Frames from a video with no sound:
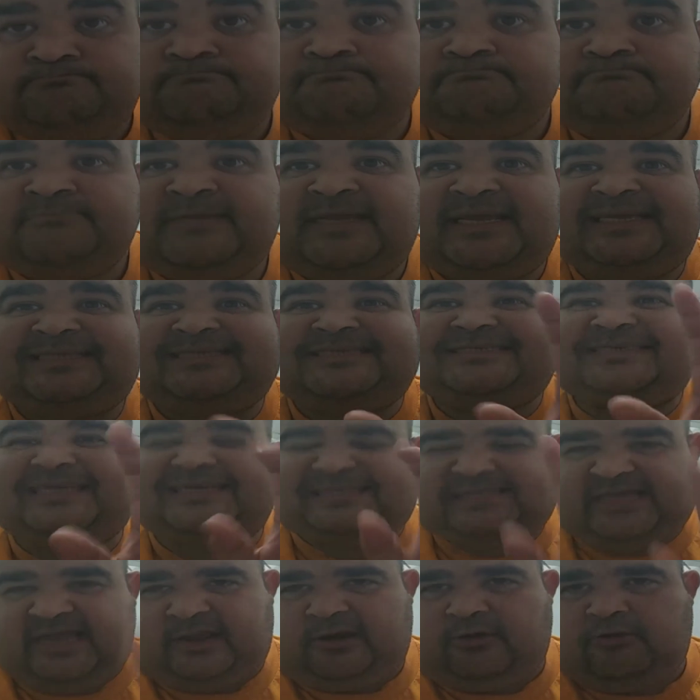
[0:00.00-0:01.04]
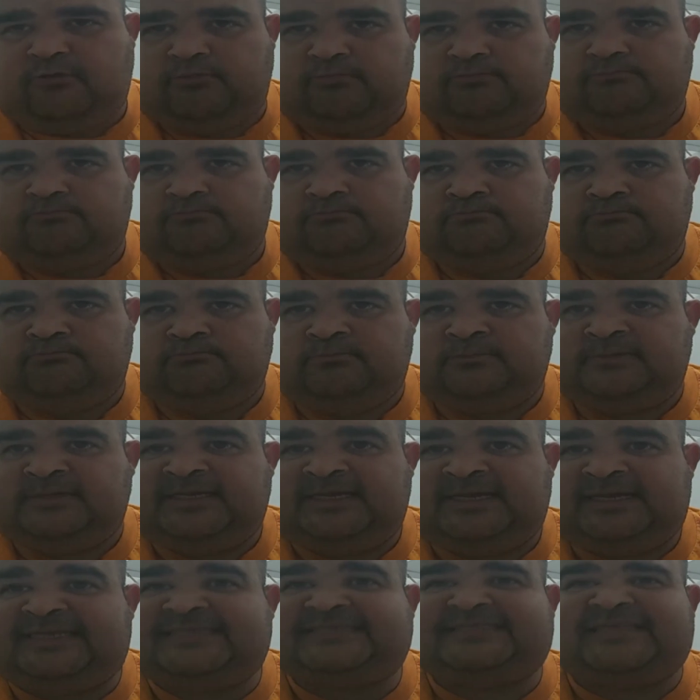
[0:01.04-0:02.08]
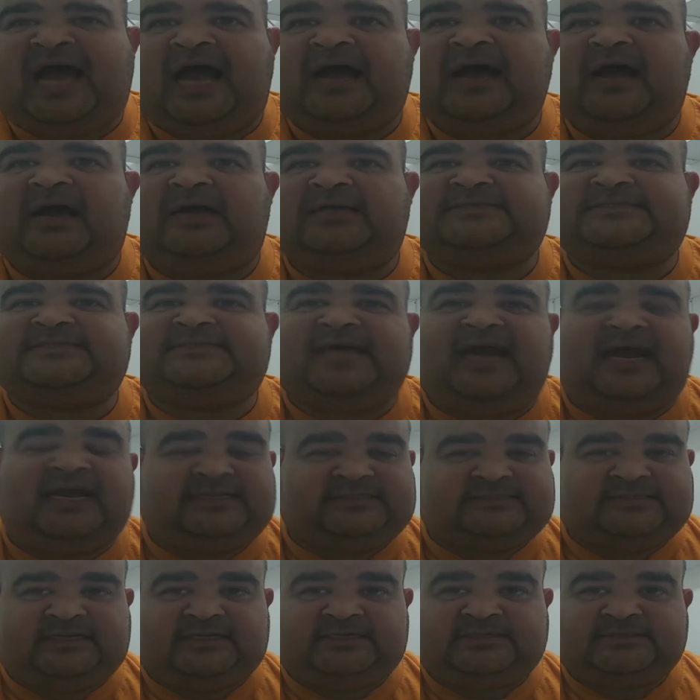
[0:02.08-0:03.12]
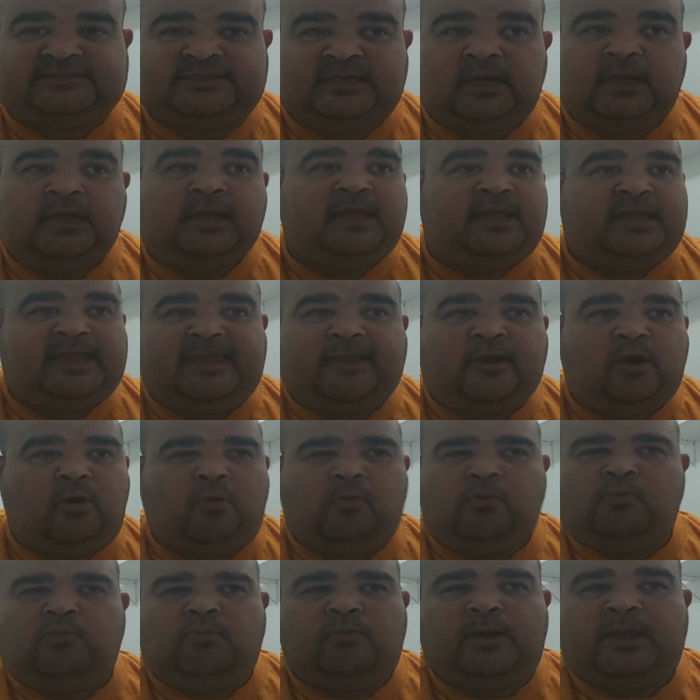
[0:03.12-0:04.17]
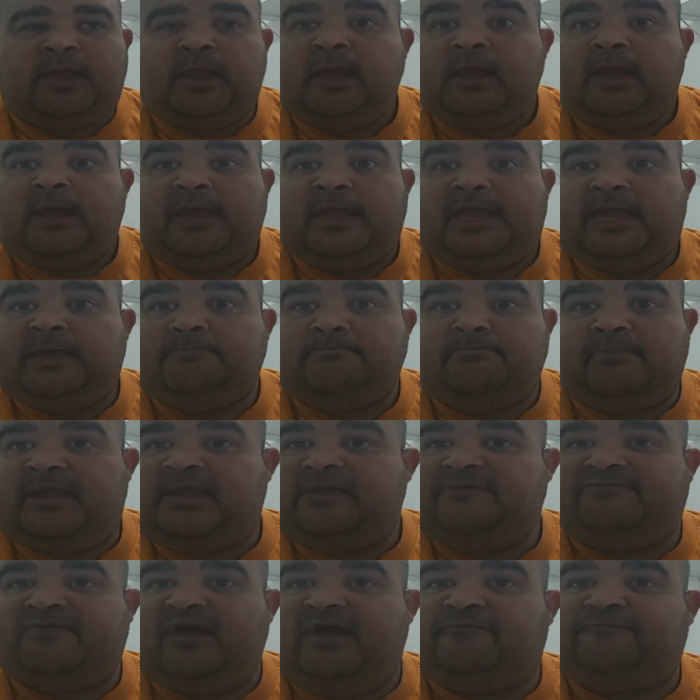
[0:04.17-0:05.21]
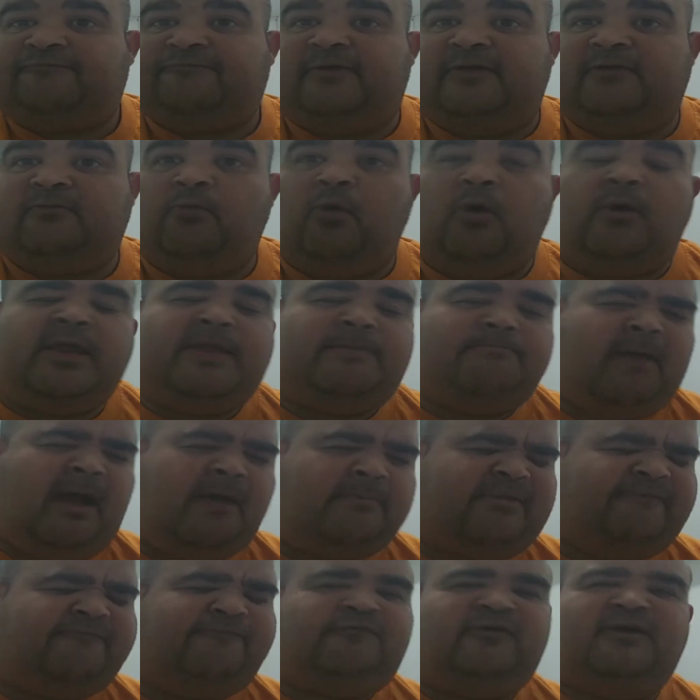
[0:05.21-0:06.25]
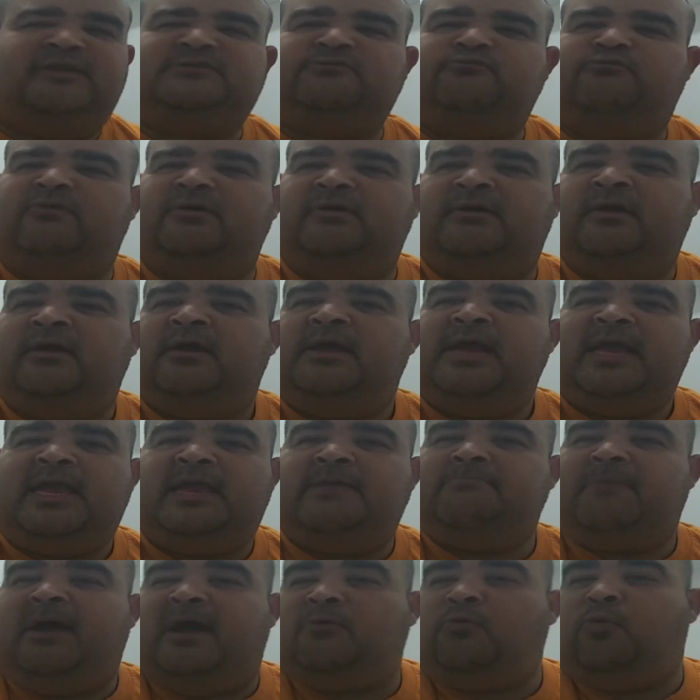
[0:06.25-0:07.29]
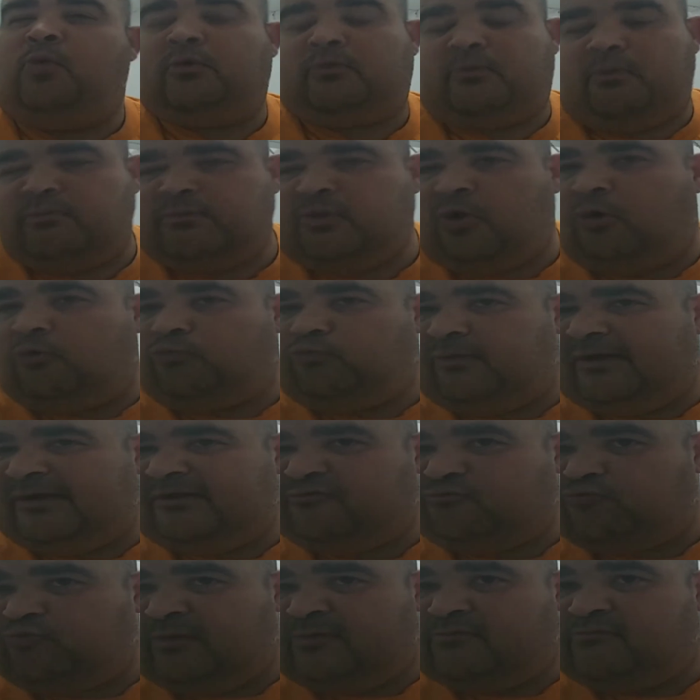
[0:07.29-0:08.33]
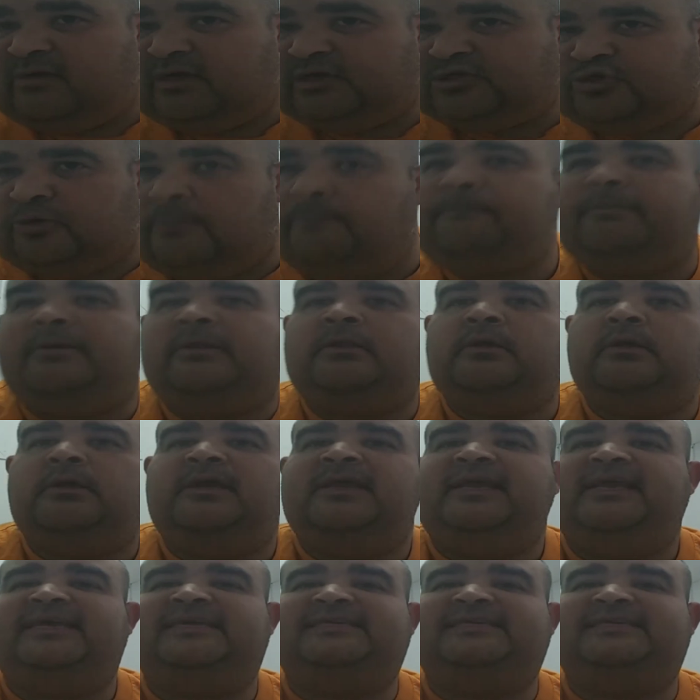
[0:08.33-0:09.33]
He's a dictator. He's not a scientist. He's not friend. Well, he might be friends with. He might work with no red shirt, but he's